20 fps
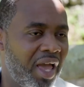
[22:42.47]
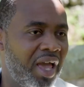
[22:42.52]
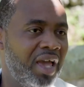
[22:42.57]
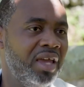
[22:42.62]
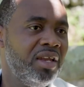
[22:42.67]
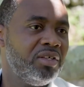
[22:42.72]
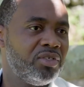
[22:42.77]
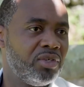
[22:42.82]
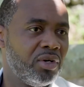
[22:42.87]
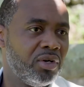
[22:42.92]

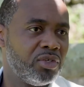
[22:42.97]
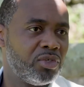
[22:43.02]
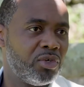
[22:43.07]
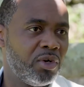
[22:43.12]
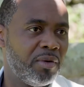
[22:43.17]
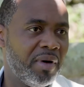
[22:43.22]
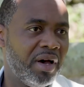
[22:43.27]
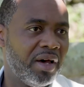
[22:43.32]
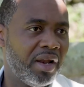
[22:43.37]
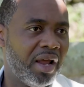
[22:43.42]
And it's
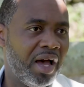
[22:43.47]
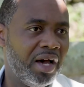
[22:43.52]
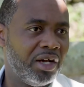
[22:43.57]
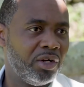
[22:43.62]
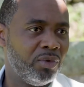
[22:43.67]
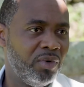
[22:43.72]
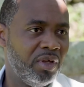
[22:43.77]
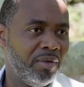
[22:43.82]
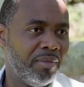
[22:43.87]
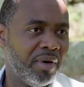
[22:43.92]
also about how
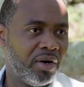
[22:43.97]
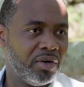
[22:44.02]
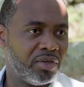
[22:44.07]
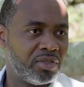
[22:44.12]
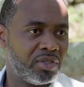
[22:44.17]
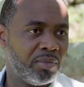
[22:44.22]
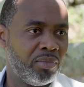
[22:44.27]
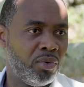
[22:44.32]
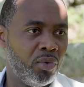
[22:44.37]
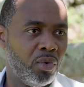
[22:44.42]
do we
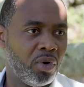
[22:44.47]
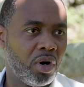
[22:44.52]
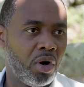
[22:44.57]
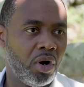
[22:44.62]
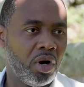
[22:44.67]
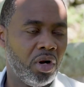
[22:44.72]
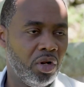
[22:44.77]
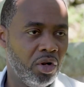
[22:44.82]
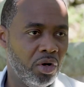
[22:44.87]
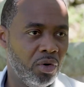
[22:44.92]
better support
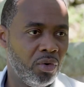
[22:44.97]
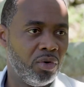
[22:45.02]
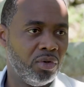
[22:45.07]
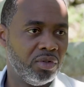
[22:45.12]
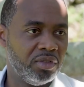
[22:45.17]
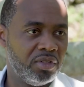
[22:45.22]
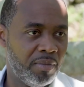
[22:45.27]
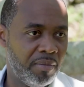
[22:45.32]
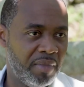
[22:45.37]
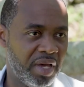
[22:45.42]
our
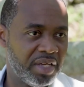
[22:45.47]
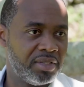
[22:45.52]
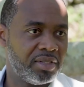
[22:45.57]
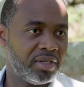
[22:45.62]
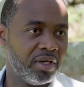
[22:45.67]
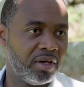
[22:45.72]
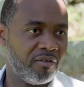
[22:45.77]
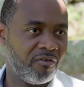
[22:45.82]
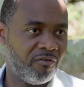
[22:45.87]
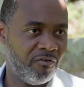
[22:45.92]
local
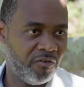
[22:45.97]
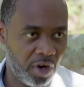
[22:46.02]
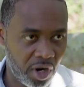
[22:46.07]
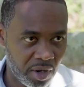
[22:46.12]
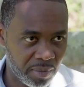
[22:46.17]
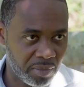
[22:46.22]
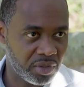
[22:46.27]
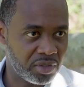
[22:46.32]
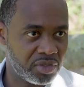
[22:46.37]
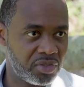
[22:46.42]
domestic
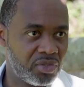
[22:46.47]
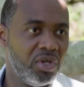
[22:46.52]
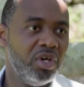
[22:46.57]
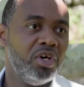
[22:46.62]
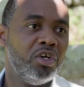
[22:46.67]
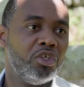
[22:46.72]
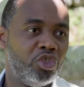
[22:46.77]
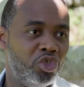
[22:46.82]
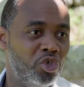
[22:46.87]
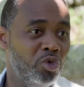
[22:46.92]
farmers
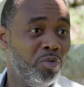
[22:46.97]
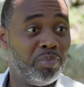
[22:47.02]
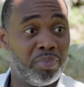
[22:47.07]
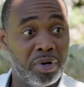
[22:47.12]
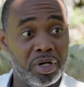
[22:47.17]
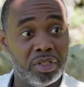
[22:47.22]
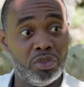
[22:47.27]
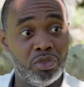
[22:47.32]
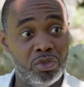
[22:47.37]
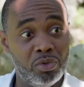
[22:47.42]
to
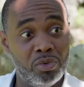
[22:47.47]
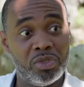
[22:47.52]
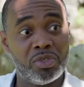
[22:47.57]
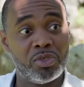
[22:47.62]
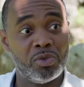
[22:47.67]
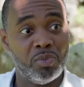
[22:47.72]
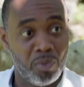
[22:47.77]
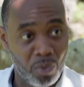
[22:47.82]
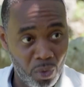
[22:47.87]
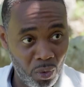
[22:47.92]

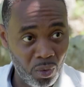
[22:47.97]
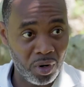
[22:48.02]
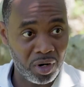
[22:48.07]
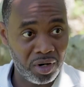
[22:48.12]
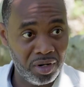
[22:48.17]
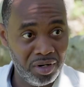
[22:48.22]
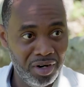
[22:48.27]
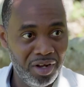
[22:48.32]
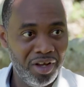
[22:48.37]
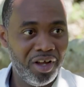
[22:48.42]
produce
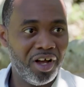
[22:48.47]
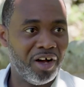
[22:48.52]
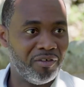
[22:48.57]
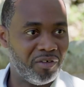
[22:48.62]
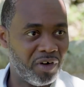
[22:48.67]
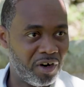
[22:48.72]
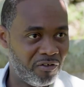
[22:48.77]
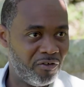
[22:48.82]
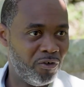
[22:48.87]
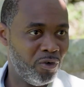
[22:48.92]
more
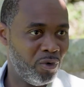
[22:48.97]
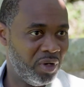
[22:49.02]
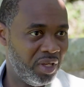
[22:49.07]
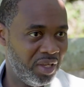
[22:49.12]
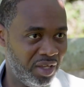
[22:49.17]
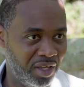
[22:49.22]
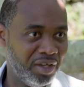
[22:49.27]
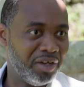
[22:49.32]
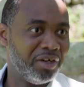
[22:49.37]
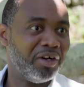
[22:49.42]
of our food
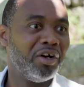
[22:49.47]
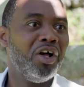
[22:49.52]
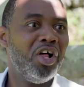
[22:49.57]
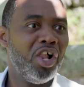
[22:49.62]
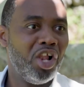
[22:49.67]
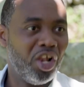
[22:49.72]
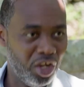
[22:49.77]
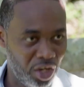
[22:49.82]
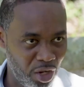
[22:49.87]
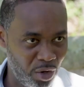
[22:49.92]
here
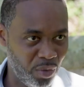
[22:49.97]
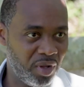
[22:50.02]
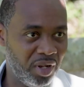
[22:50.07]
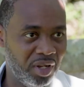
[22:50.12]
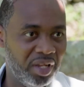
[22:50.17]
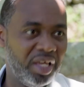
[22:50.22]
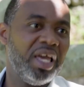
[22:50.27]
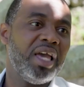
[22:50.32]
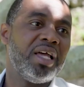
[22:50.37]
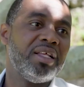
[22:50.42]

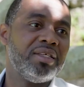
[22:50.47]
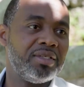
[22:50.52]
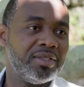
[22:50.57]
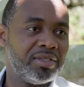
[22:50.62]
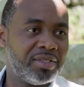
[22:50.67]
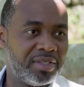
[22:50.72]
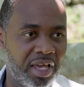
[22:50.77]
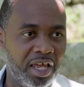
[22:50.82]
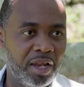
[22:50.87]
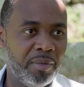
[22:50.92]
locally and
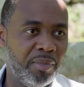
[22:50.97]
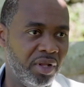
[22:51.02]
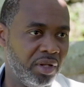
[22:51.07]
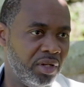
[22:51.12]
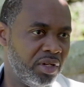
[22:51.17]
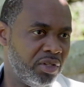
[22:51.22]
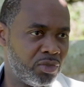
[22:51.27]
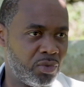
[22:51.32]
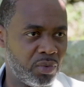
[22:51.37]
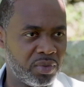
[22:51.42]

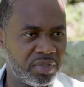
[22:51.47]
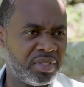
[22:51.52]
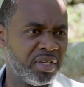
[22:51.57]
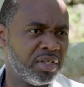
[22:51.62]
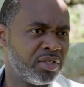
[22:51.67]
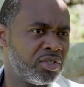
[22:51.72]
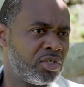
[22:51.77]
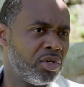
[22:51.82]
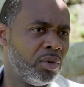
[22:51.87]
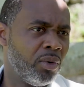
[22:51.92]
sustainability to
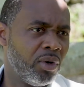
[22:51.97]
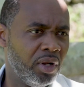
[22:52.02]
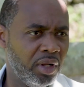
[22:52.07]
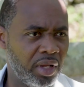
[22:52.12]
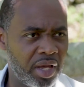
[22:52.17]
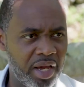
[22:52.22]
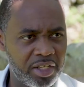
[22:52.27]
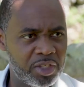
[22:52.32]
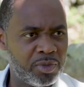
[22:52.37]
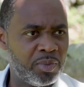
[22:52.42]
assist. So
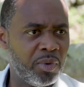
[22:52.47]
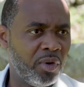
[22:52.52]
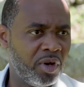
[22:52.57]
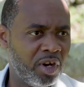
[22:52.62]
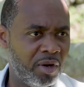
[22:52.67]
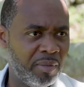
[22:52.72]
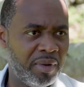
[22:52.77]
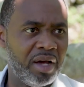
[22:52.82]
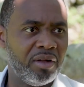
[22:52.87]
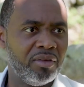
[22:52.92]
earlier I'd
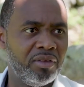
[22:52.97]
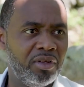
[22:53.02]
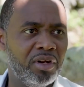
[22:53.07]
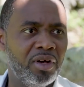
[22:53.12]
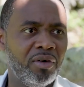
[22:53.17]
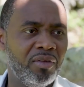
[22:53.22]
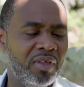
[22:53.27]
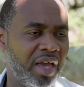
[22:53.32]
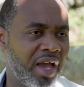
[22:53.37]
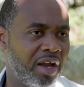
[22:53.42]
spoken about,
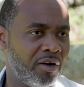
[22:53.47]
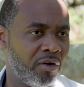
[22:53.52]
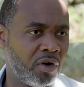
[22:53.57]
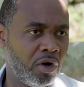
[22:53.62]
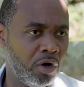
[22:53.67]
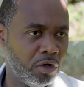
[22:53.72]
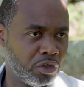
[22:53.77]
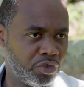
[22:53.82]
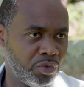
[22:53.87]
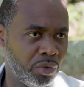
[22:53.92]
the
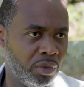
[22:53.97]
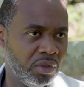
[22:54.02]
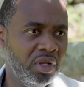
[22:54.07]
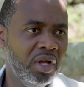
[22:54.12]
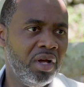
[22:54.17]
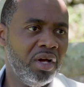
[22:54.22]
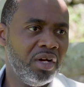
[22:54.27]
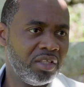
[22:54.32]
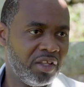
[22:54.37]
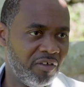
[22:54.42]

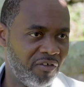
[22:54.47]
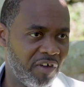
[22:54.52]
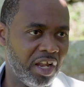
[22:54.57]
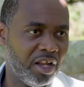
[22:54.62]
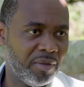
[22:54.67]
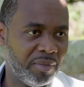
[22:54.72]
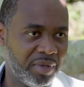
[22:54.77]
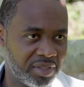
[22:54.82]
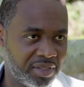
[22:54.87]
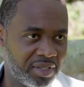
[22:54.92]
Agricultural
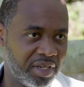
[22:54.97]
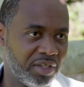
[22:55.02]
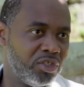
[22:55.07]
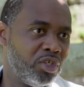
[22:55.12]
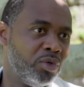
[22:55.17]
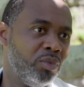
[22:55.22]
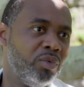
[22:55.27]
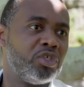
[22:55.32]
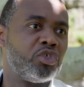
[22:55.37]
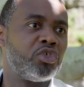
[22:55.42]
Development
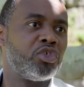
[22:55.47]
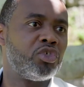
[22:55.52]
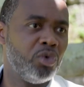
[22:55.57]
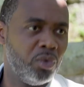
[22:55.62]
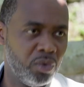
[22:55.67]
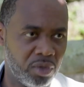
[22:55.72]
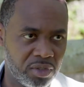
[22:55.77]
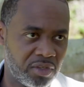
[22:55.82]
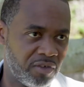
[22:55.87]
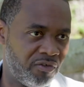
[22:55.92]
Center, which
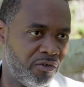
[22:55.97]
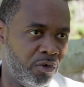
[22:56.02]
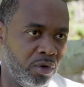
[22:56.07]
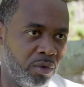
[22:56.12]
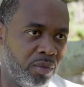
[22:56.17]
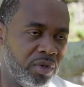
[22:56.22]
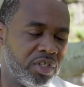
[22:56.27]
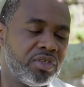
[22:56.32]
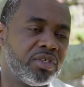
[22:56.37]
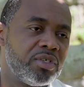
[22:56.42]
stores the
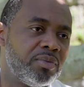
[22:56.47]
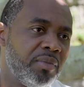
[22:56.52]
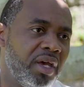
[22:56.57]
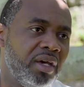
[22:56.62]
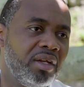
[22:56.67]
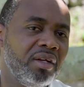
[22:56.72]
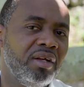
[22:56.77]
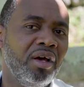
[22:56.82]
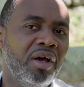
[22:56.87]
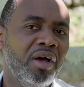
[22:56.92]
food which is
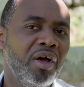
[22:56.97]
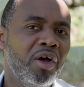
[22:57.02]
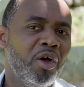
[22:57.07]
made.